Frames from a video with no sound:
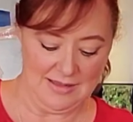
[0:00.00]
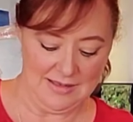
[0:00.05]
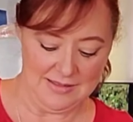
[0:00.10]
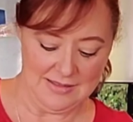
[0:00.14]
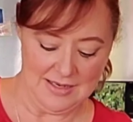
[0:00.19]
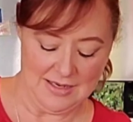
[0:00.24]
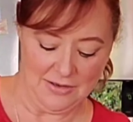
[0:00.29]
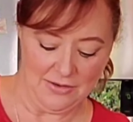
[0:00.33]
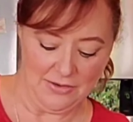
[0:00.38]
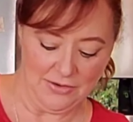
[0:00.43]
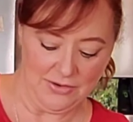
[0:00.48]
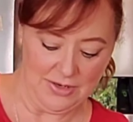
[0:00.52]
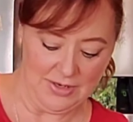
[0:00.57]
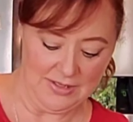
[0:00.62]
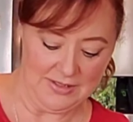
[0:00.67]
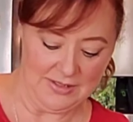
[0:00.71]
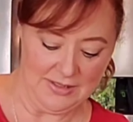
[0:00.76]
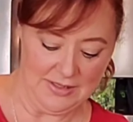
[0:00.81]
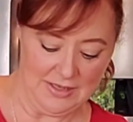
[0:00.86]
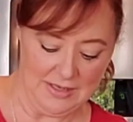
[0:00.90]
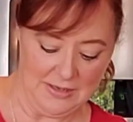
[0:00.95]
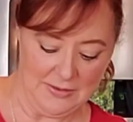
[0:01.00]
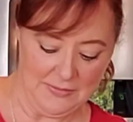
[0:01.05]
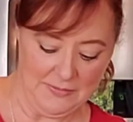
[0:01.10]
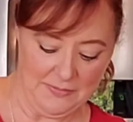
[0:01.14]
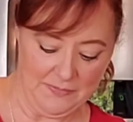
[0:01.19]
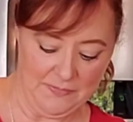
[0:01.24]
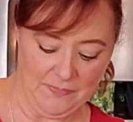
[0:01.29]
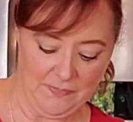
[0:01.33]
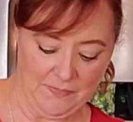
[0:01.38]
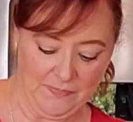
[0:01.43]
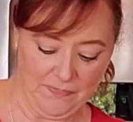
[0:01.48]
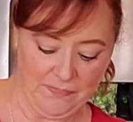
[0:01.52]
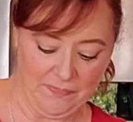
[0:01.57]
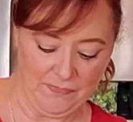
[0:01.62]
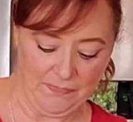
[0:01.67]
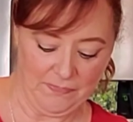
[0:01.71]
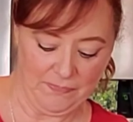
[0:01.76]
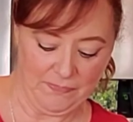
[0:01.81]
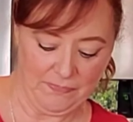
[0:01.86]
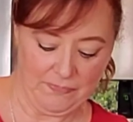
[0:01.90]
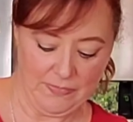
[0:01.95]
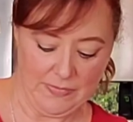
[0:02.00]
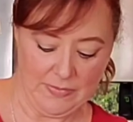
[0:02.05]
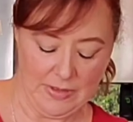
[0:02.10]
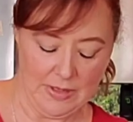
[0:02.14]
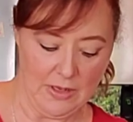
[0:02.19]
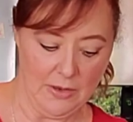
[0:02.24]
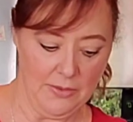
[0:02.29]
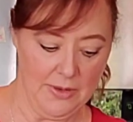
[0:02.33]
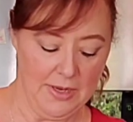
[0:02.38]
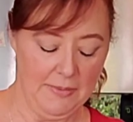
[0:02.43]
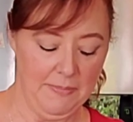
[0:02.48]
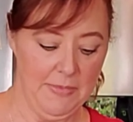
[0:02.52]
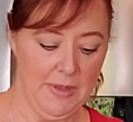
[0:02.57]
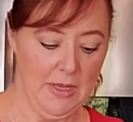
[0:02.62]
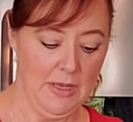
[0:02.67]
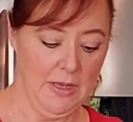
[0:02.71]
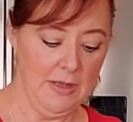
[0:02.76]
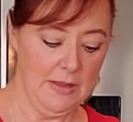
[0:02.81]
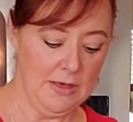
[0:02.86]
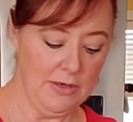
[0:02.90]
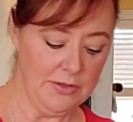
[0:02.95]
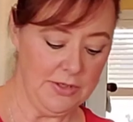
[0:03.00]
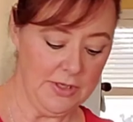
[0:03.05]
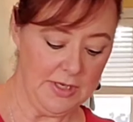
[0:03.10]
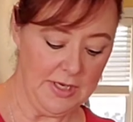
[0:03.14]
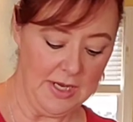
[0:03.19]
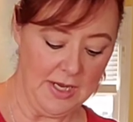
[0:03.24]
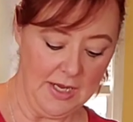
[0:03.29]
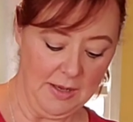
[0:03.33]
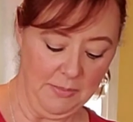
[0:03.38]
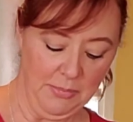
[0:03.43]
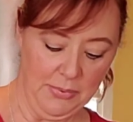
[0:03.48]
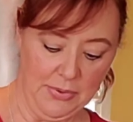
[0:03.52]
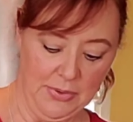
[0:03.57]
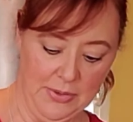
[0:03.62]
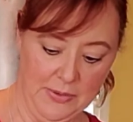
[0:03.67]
not go crazy there. Okay, there's a cup